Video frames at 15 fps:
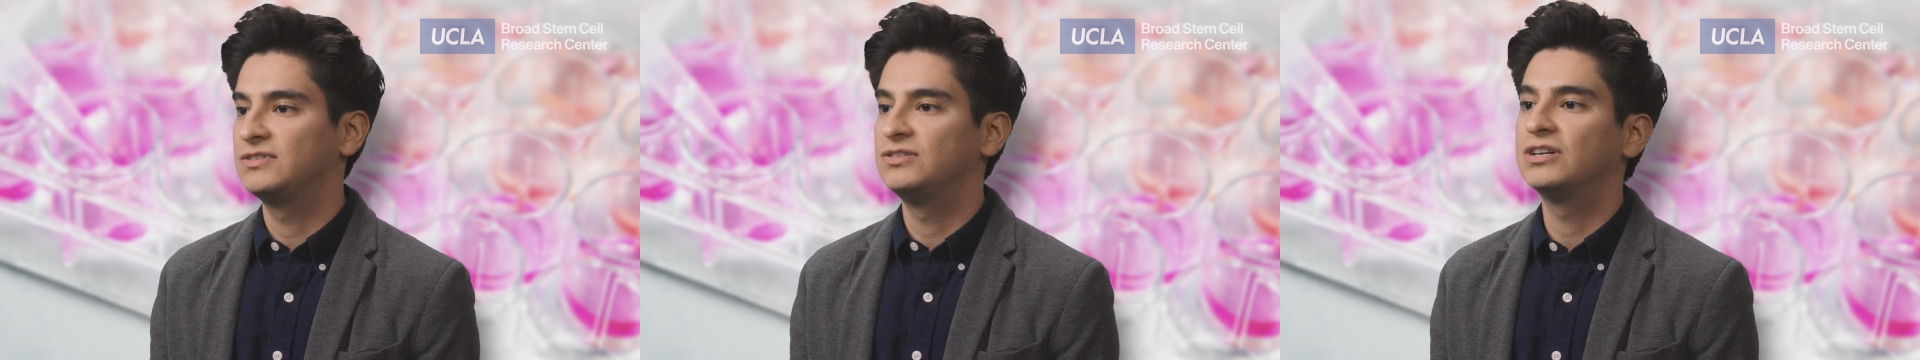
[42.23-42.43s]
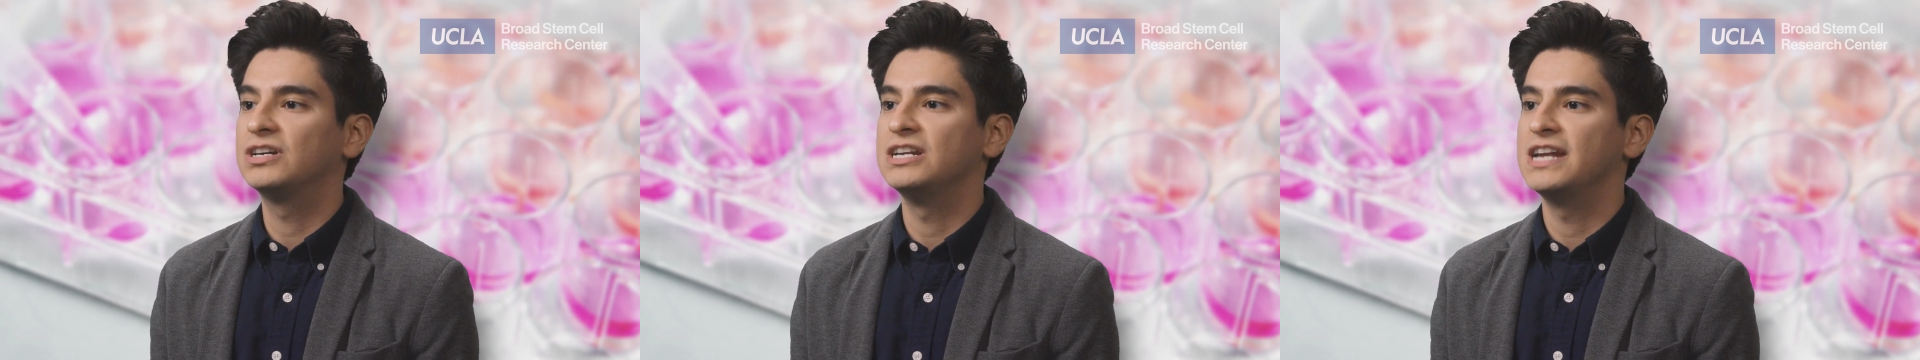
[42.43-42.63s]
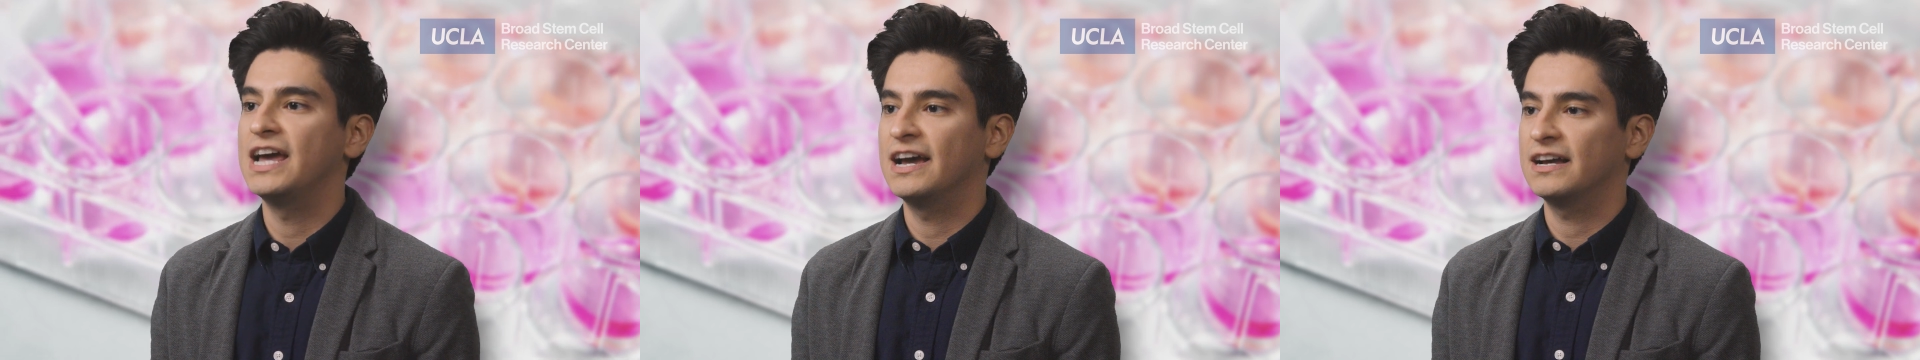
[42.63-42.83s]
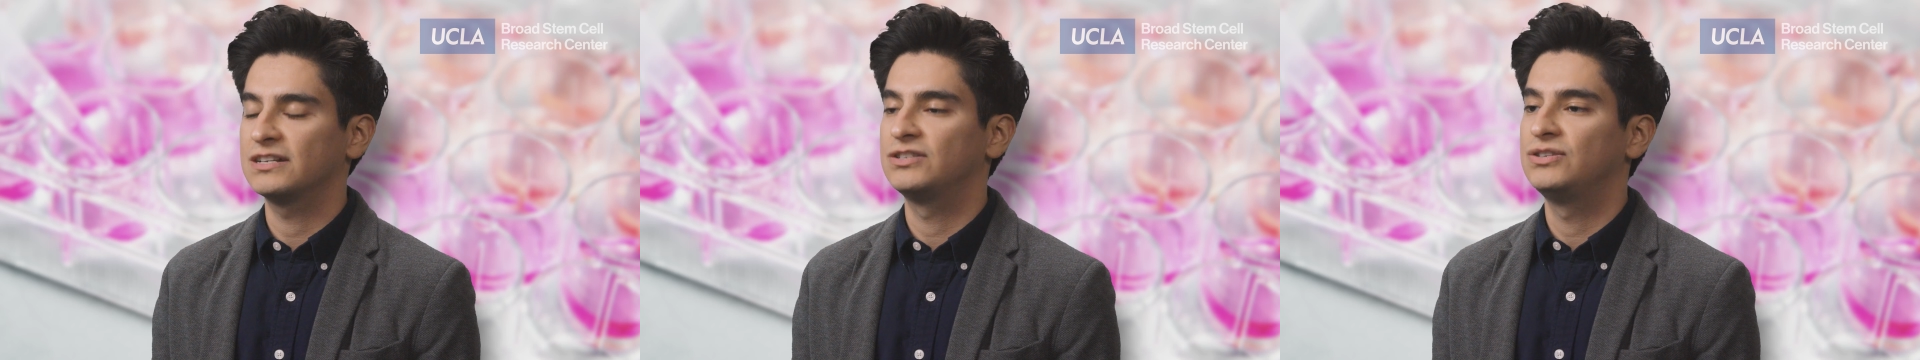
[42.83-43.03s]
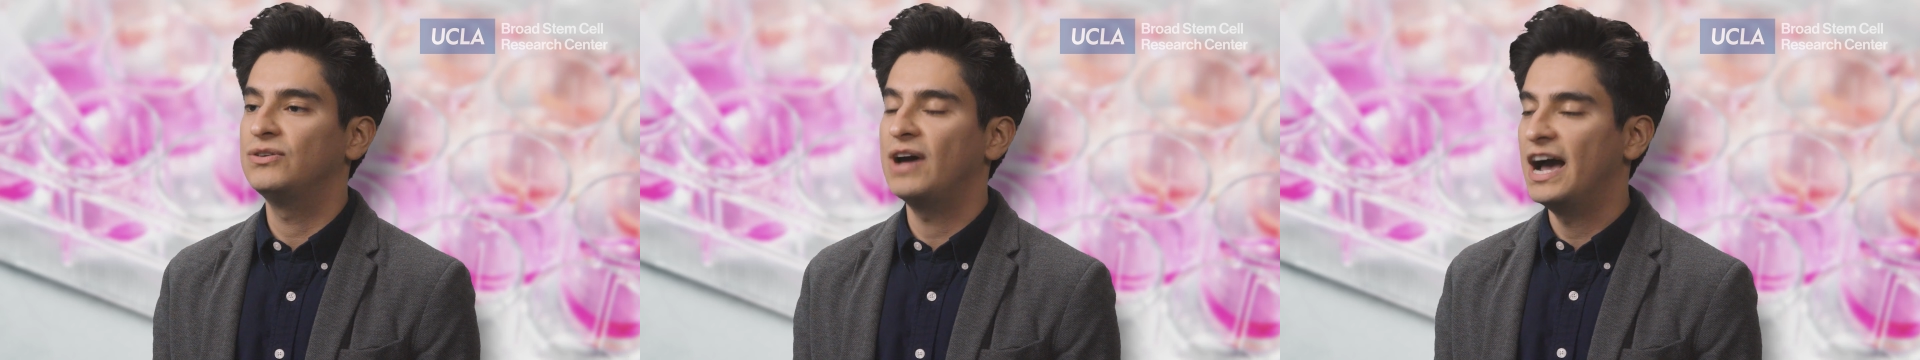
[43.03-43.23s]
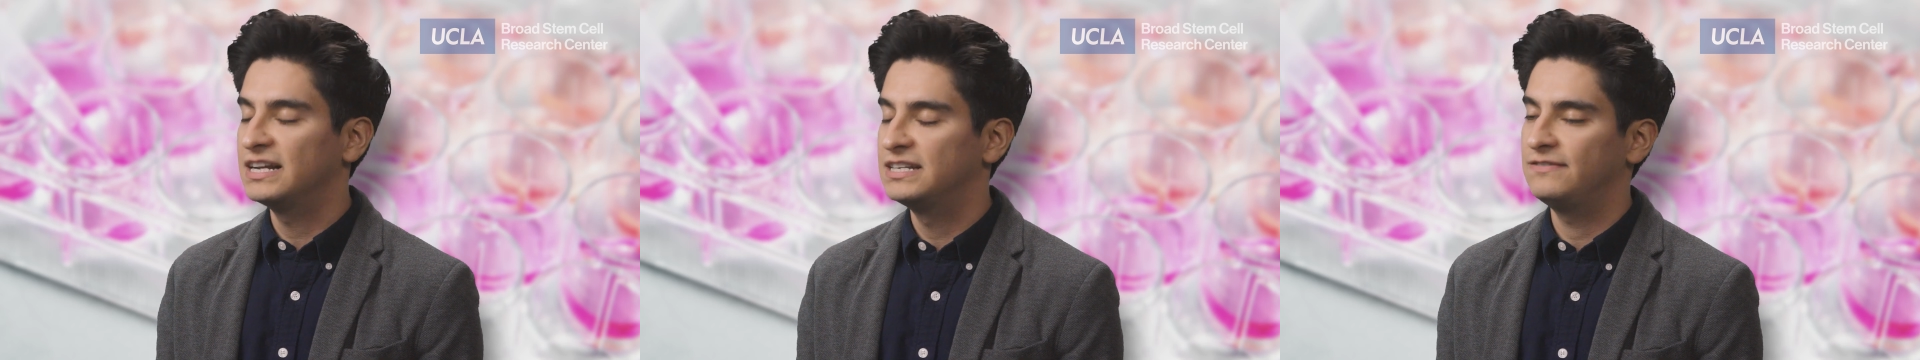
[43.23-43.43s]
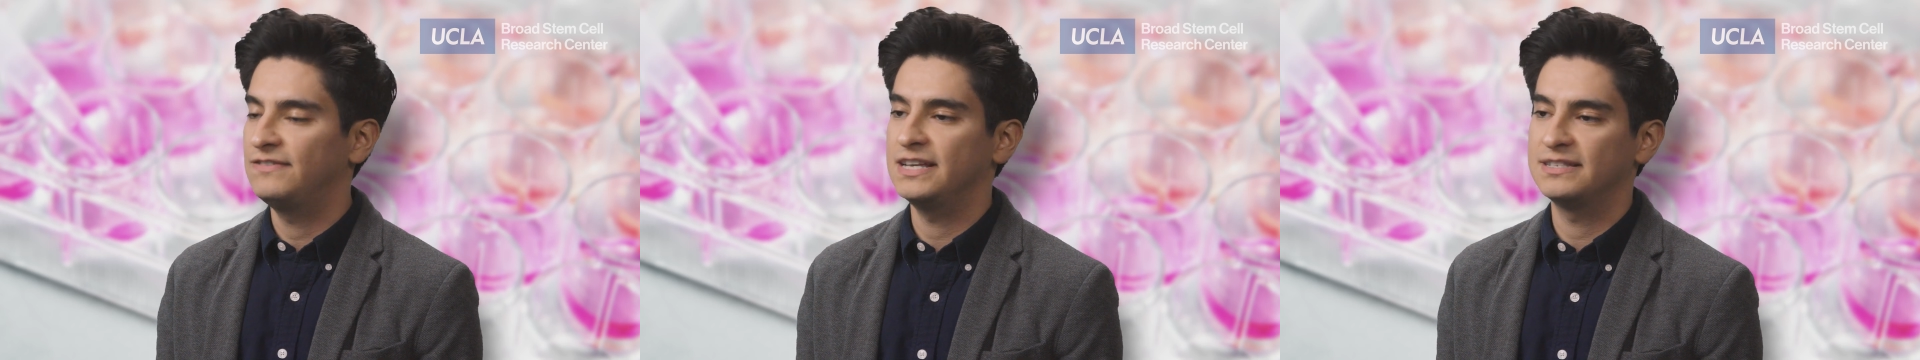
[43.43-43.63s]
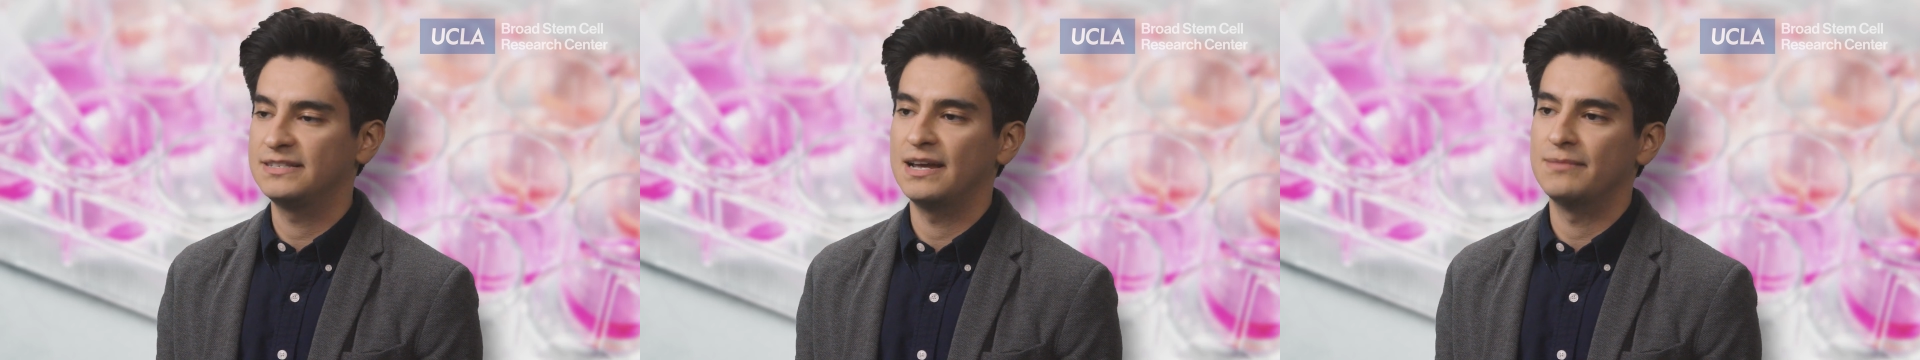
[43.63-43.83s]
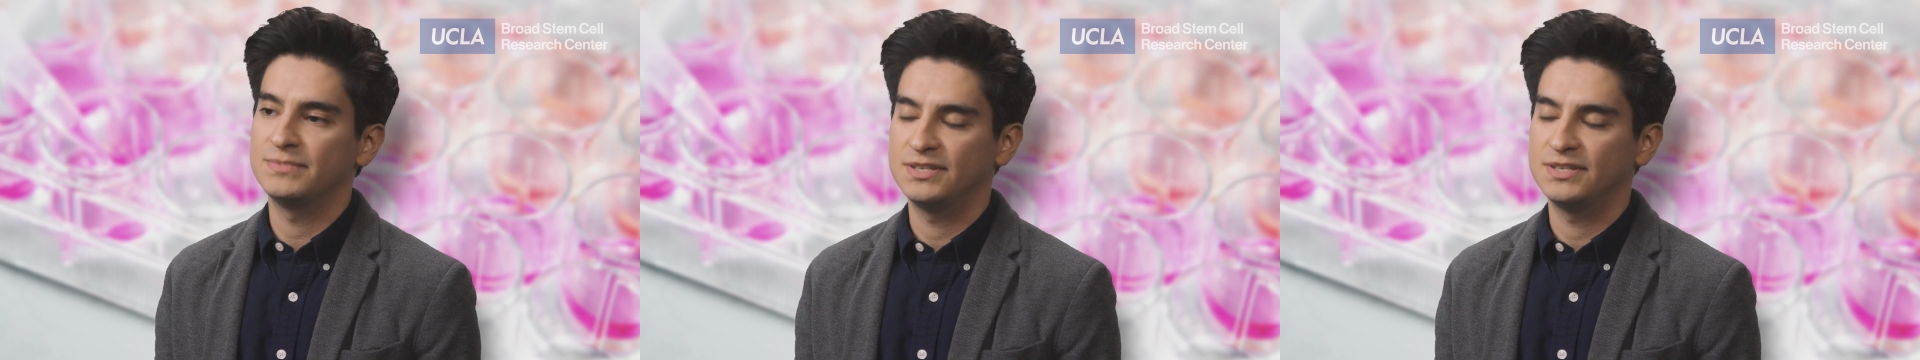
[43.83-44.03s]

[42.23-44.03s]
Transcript: to connect to activate stem